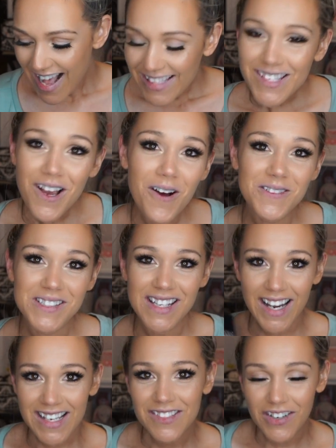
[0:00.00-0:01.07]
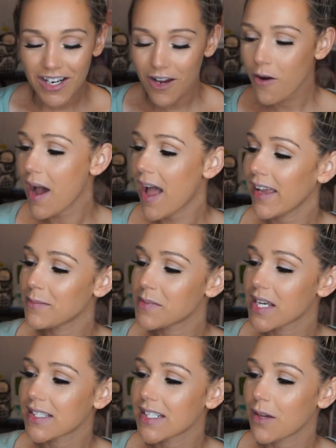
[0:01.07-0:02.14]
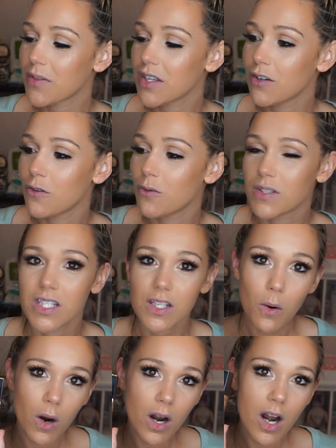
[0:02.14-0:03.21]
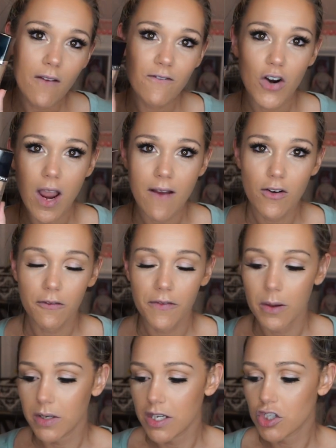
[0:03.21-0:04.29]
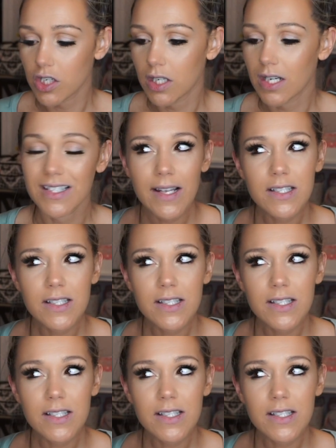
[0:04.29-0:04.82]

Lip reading: So today's video, I am testing out the new Dior Forever foundation.